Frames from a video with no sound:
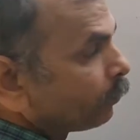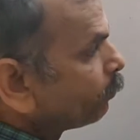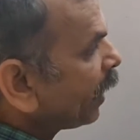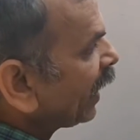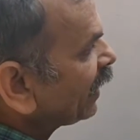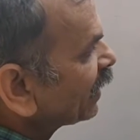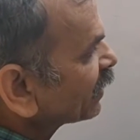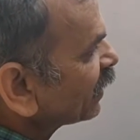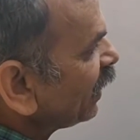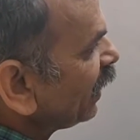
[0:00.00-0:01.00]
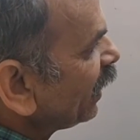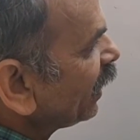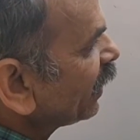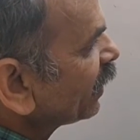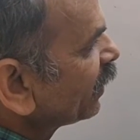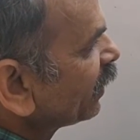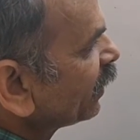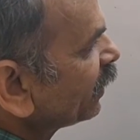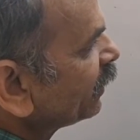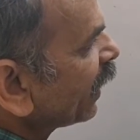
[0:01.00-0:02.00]
minus 8,
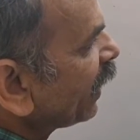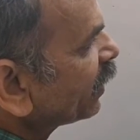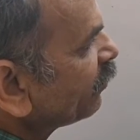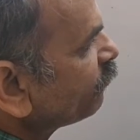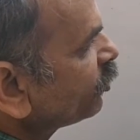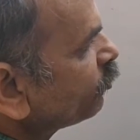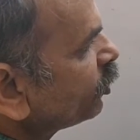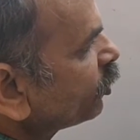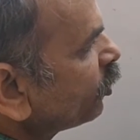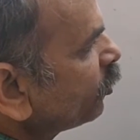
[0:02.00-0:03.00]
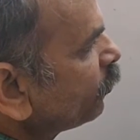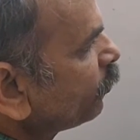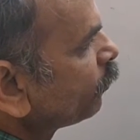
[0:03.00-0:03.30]
that gives you 0.